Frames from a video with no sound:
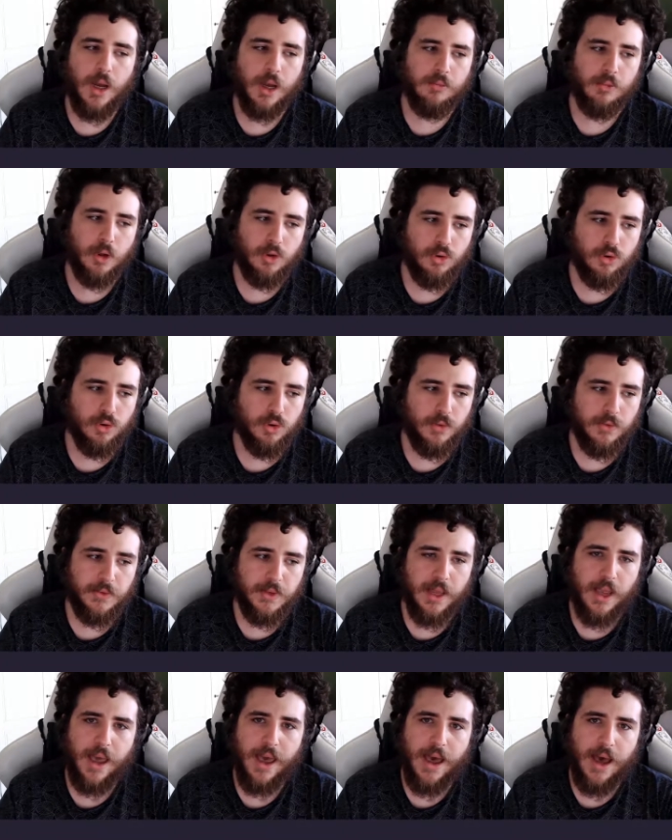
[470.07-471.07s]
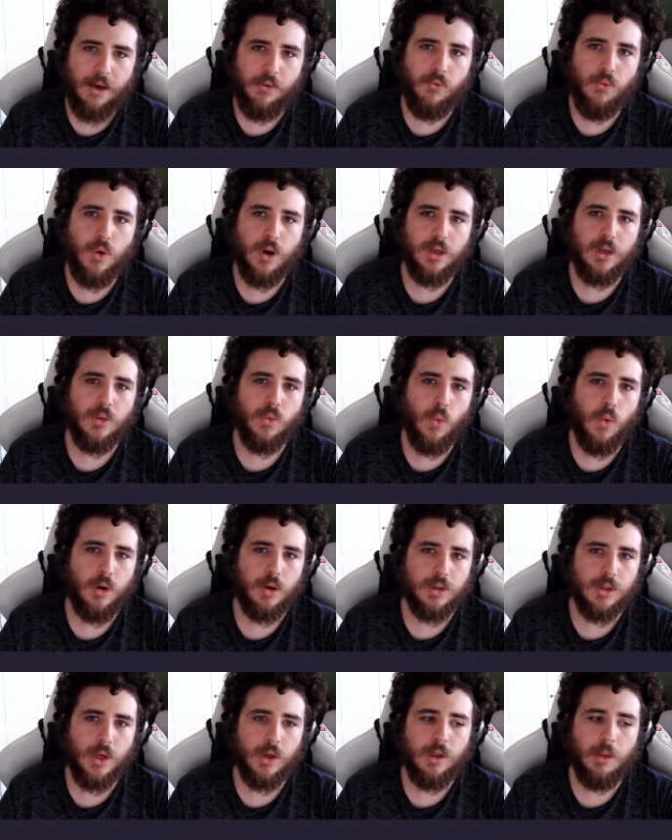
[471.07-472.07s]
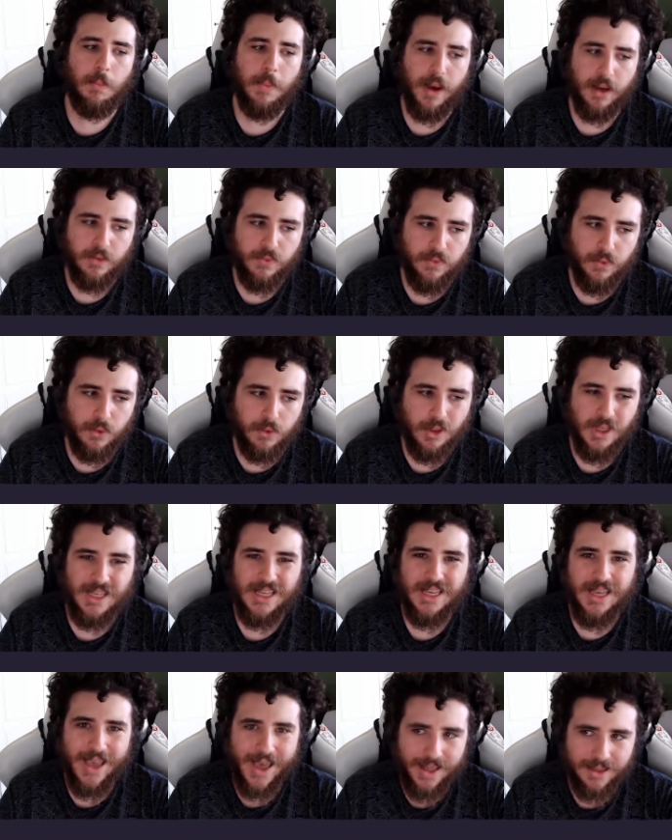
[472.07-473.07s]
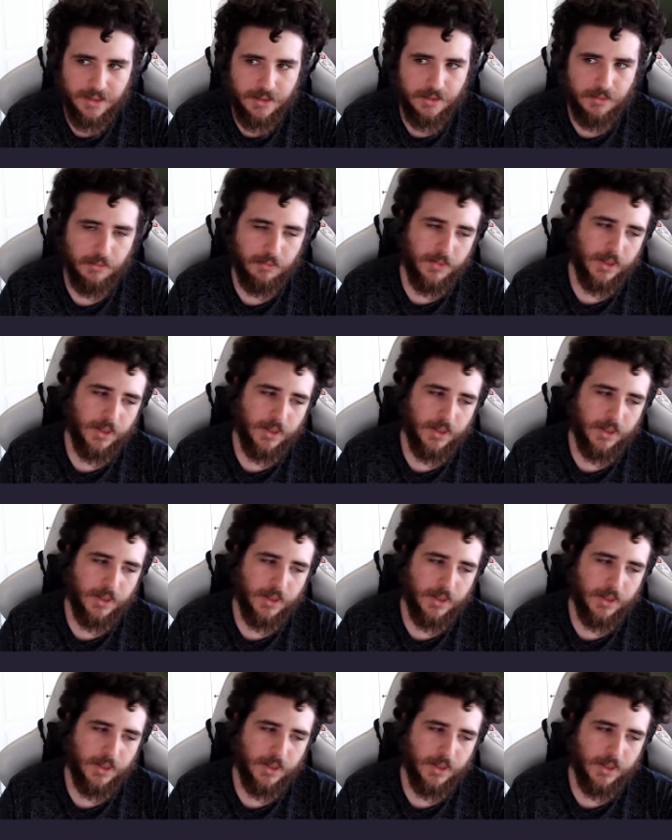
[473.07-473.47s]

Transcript: I'm not sure if they have one that works on the PinePhone yet,